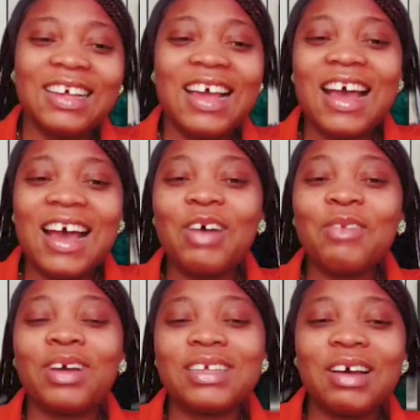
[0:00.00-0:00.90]

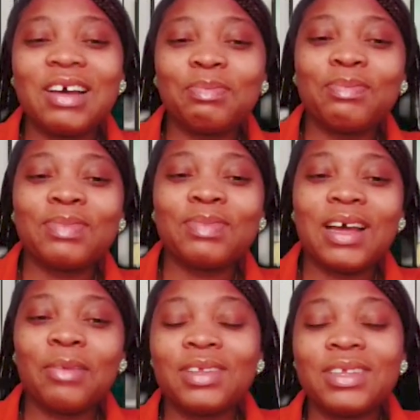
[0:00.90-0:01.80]
I'm
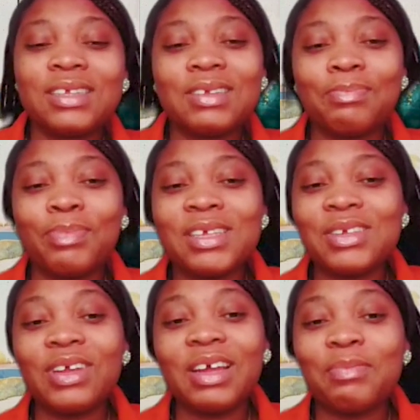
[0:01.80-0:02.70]
pursuing
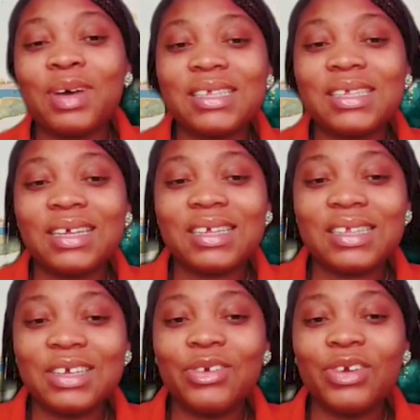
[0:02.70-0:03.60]
a master's
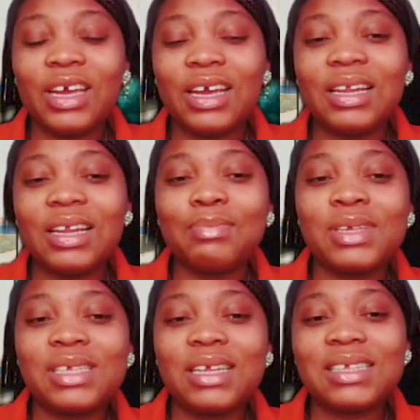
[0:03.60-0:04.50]
degree in
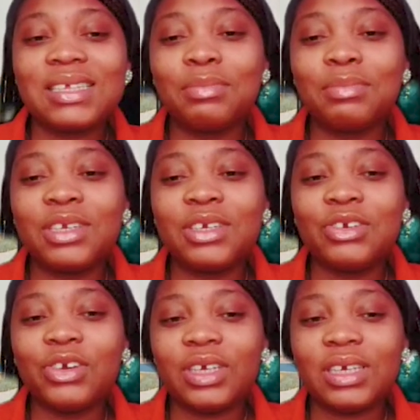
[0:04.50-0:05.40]
business
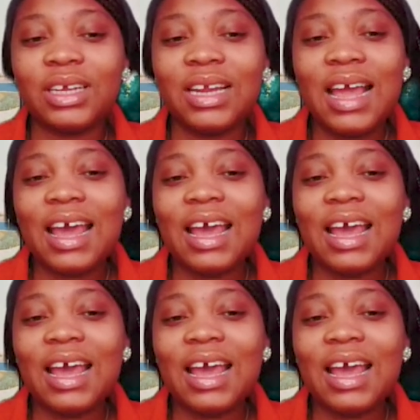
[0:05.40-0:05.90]
administration, and I'm